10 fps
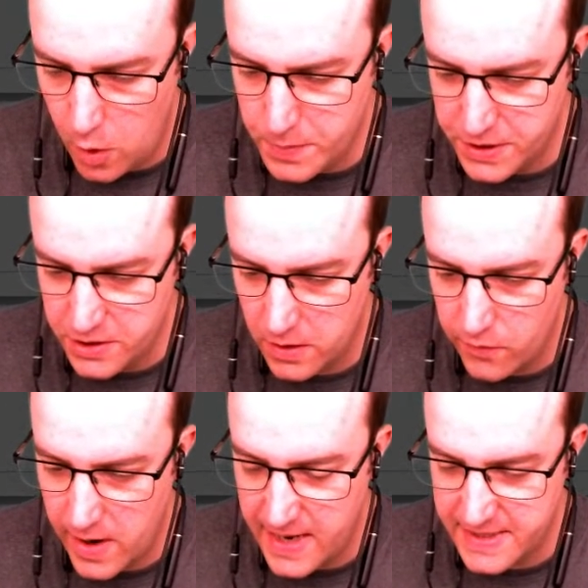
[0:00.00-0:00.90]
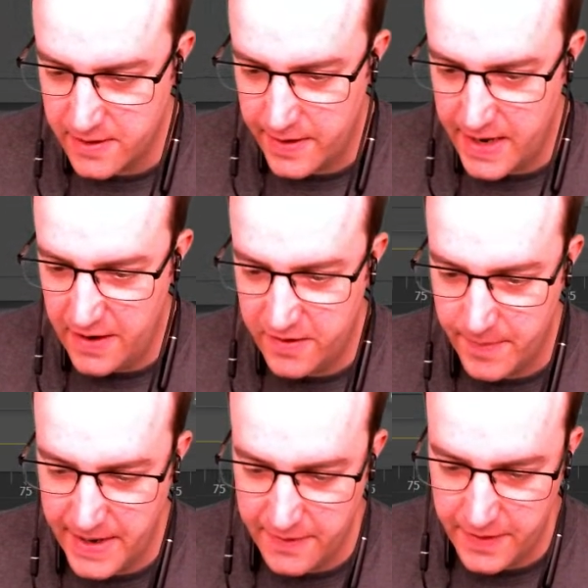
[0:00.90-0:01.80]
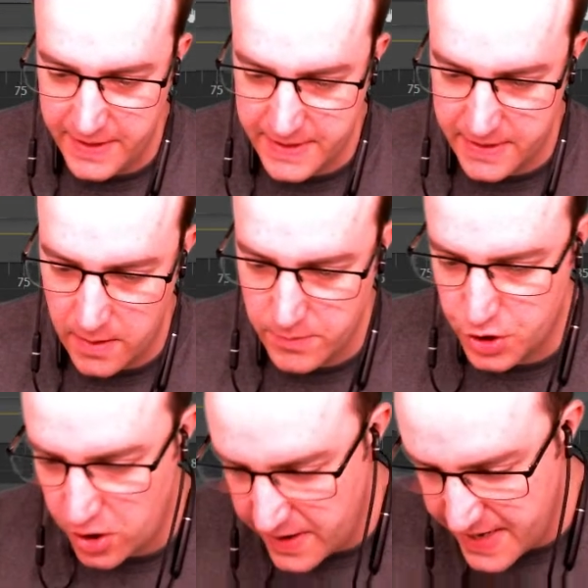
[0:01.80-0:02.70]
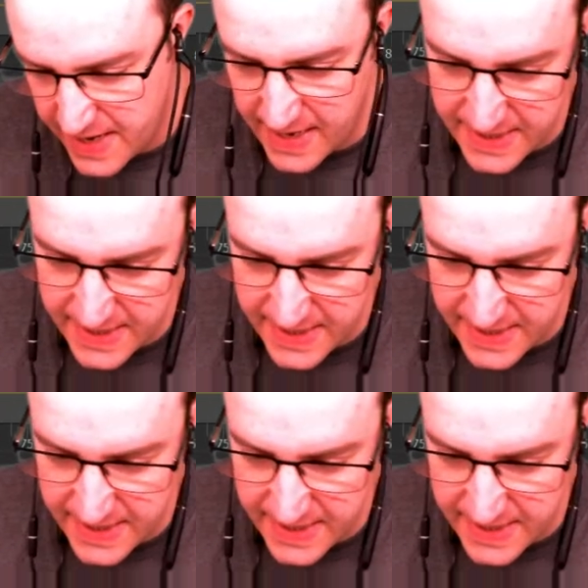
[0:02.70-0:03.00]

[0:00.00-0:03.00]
options on the right-hand side here to make this shinier,